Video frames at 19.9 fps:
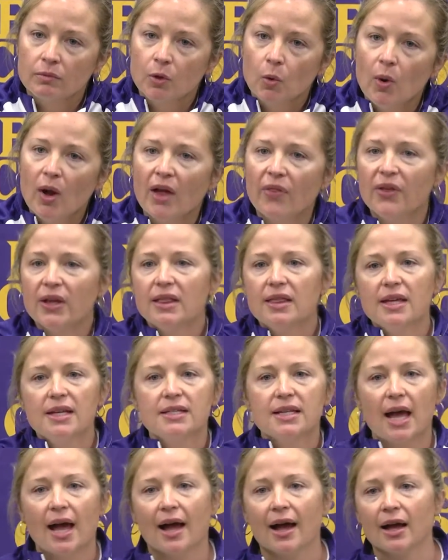Well, I think
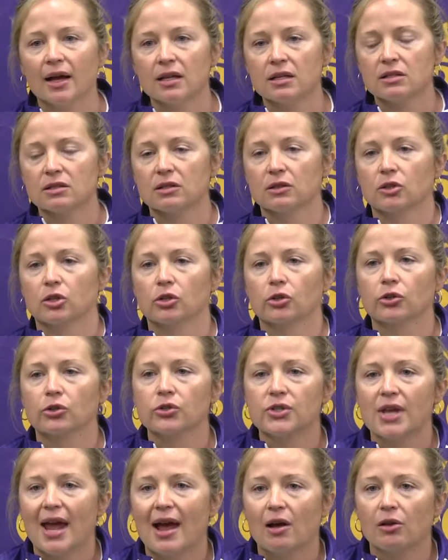these guys
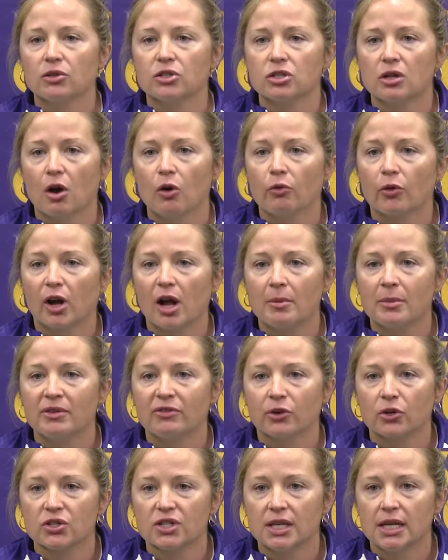learned how to overcome
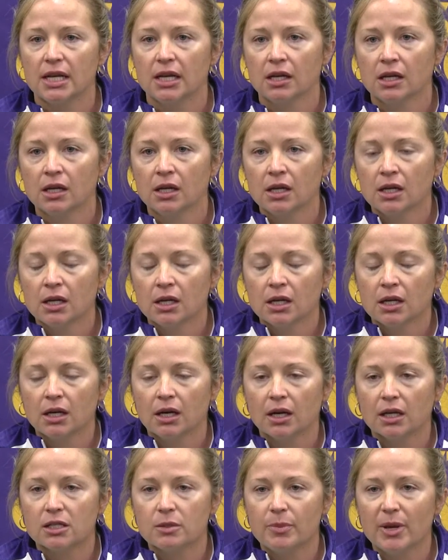adversity,
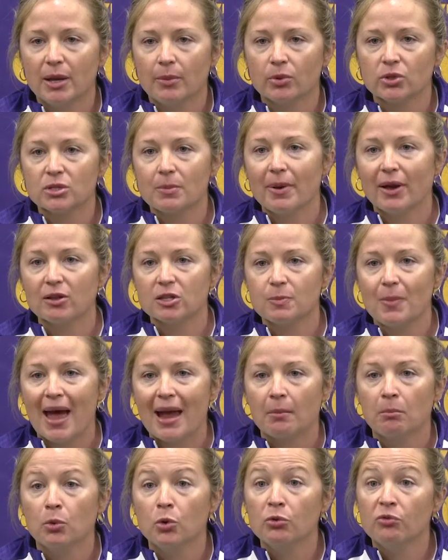to be able to bounce
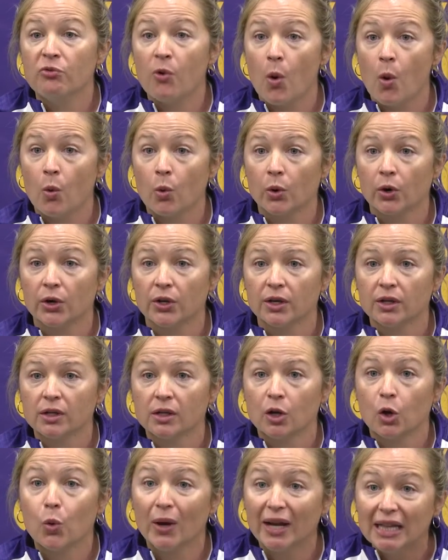back and move forward
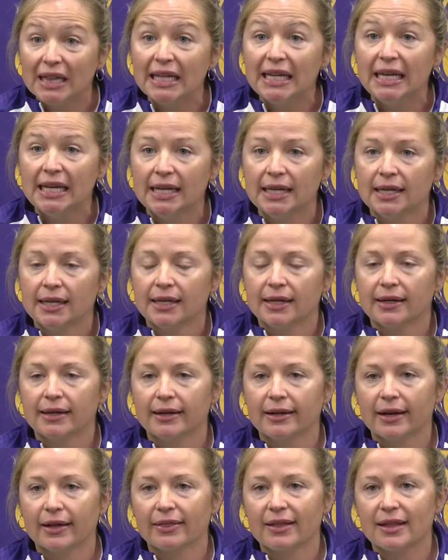quickly.
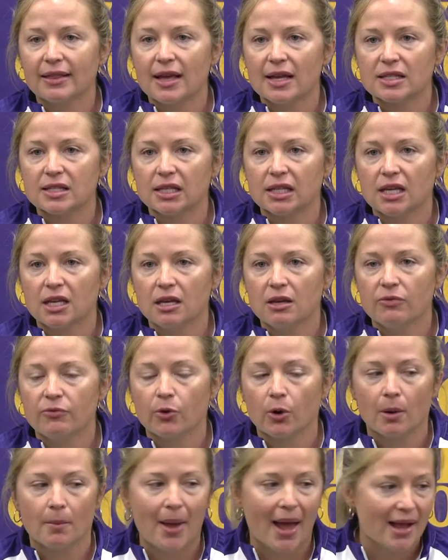I think that's the key
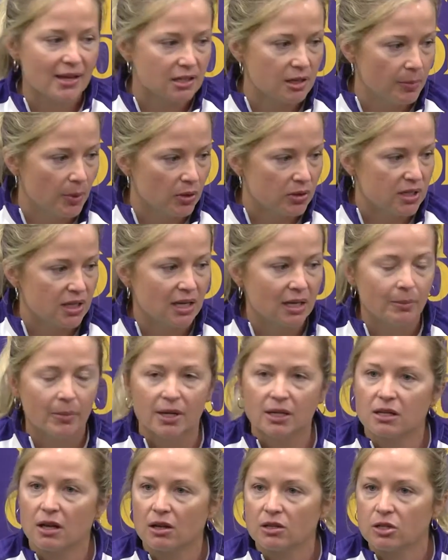for a basketball team,
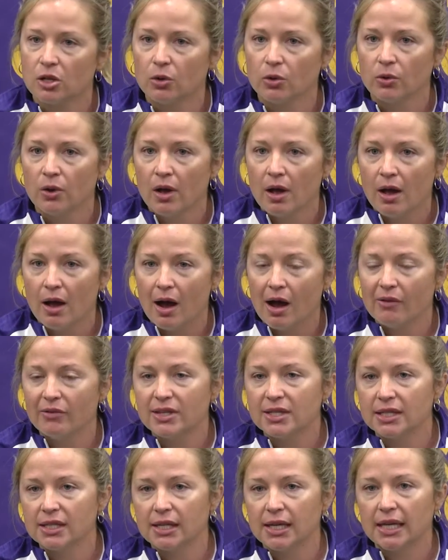but it's also
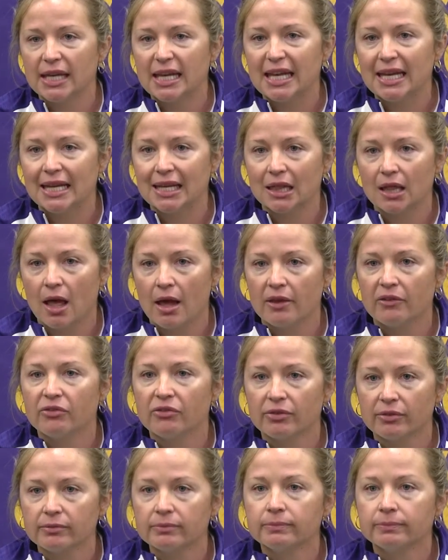obviously a key in life.